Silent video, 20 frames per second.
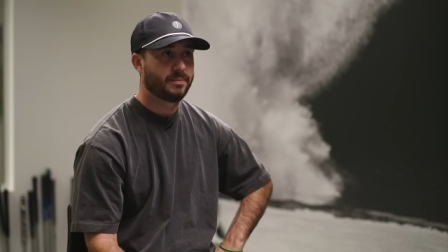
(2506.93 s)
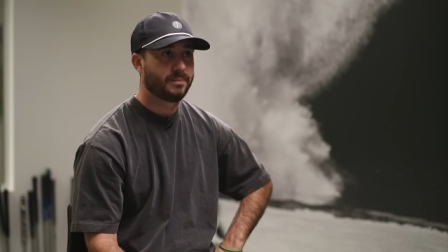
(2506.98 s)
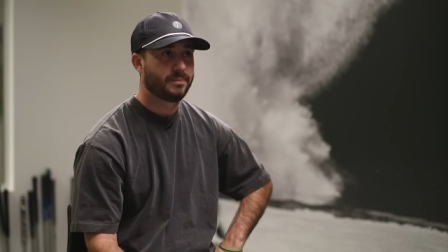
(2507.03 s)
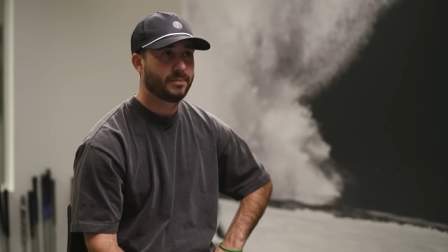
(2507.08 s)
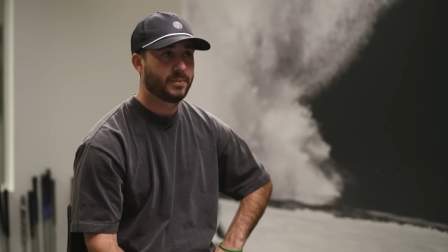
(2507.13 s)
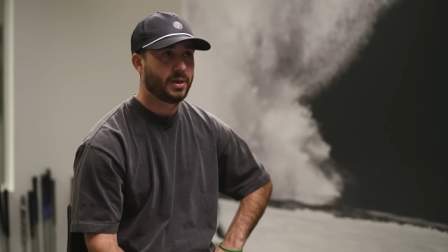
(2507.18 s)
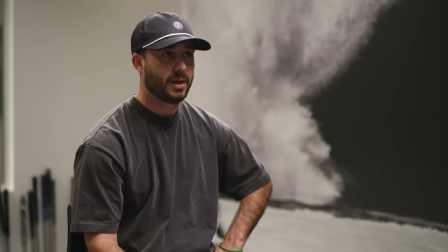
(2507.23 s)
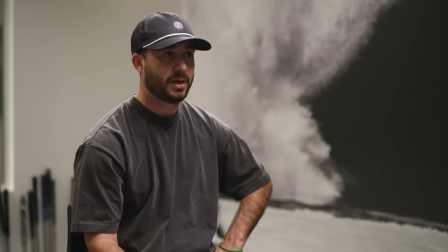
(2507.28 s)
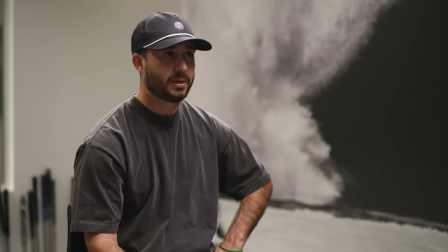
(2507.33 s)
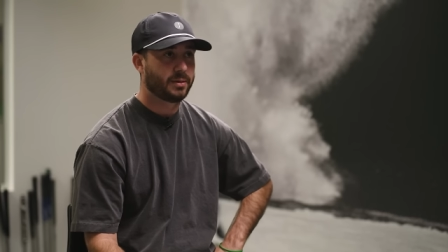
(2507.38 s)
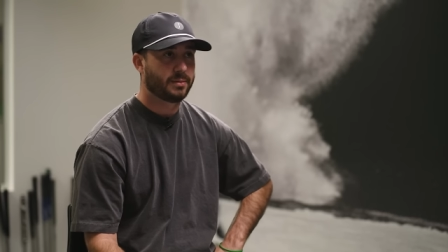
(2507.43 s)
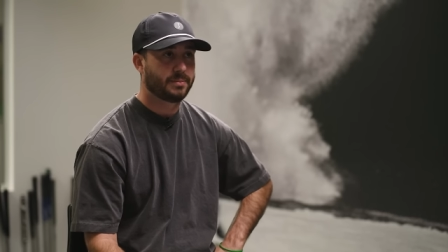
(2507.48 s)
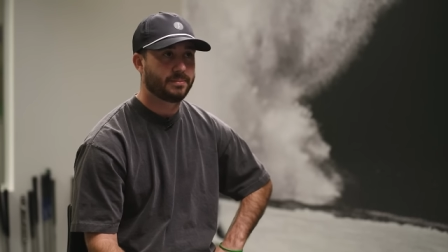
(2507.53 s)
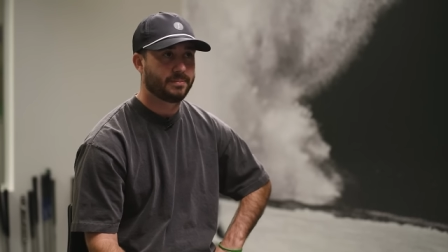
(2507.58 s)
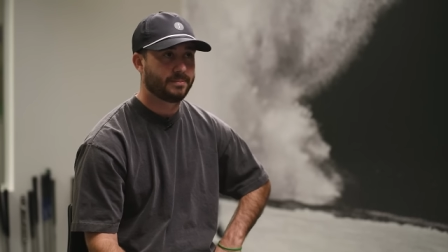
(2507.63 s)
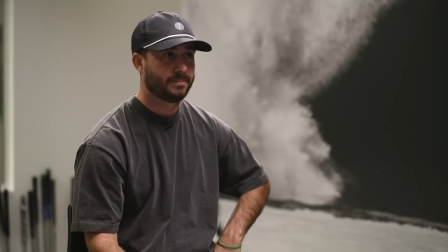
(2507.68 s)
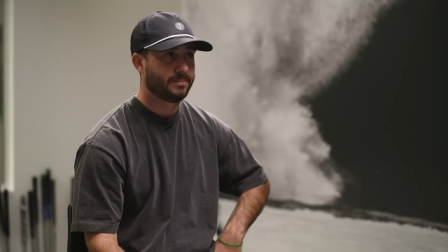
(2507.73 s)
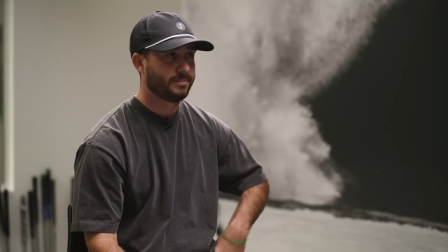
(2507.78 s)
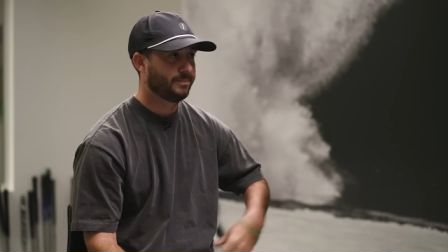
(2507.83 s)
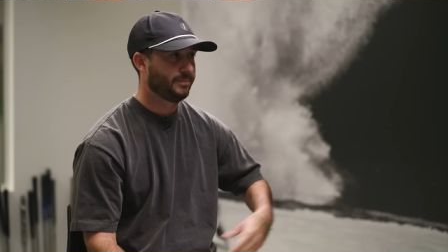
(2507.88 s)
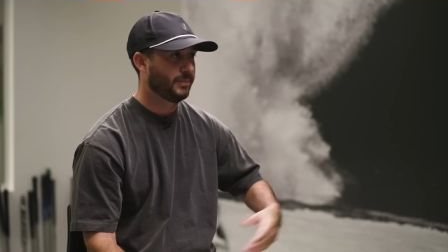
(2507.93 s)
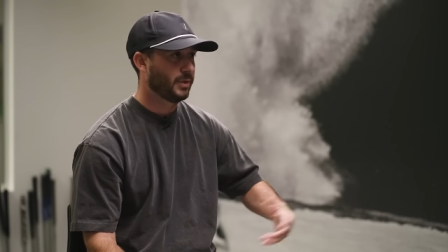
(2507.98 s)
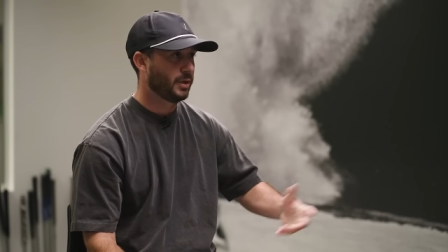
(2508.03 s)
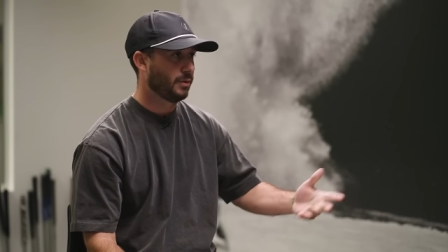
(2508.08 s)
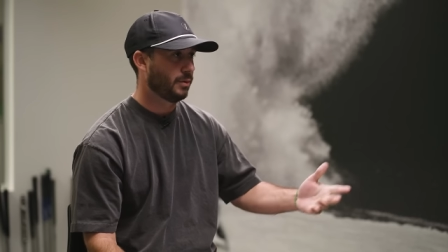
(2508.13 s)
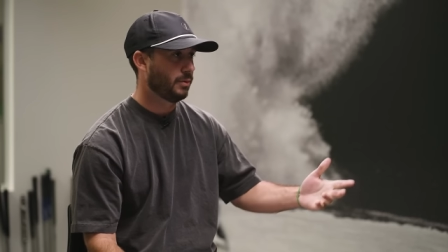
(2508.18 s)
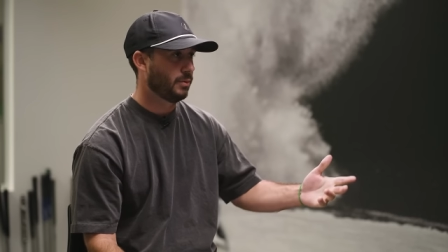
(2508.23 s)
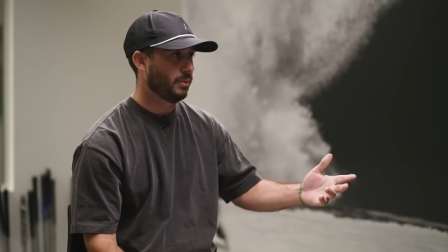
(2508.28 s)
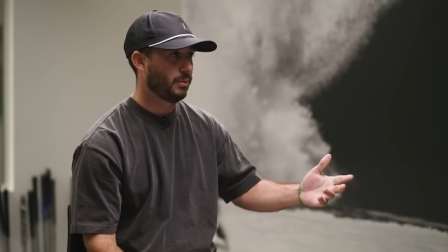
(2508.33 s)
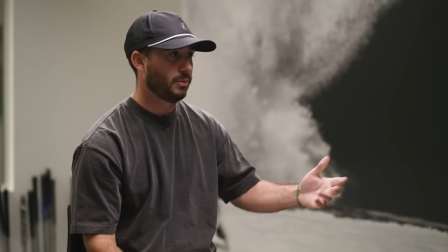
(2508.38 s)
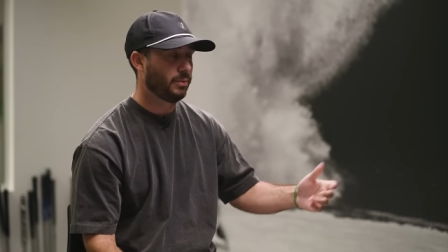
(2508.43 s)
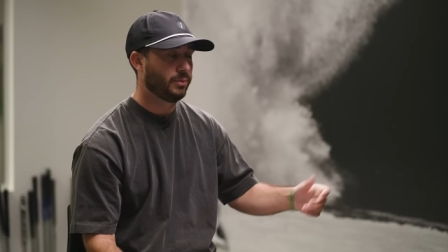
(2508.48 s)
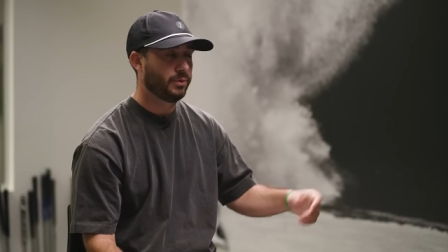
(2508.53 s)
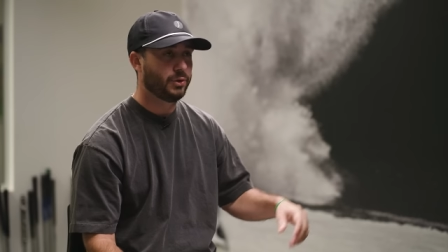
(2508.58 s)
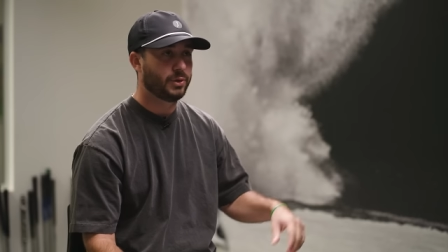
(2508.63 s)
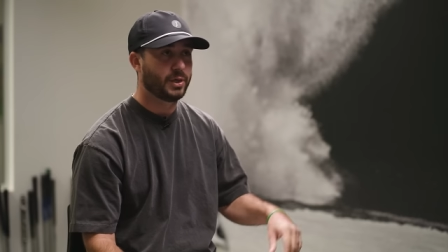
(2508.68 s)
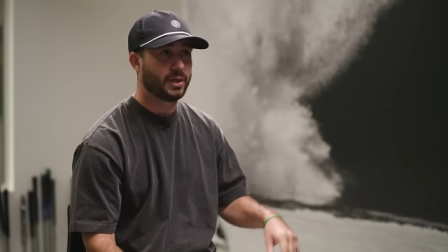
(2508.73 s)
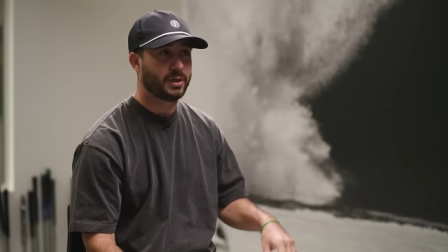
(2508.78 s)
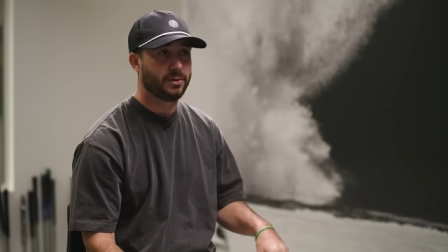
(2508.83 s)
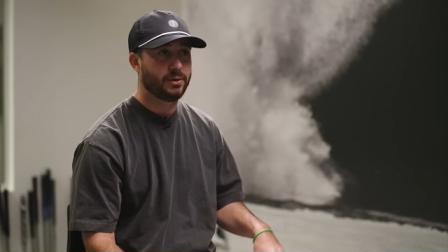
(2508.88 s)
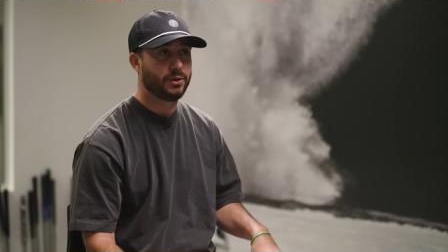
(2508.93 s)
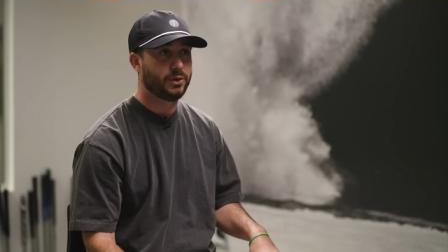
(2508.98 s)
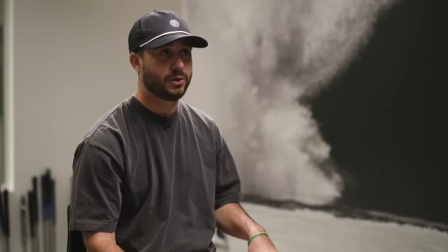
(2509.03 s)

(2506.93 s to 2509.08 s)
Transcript: Yeah. Like through you could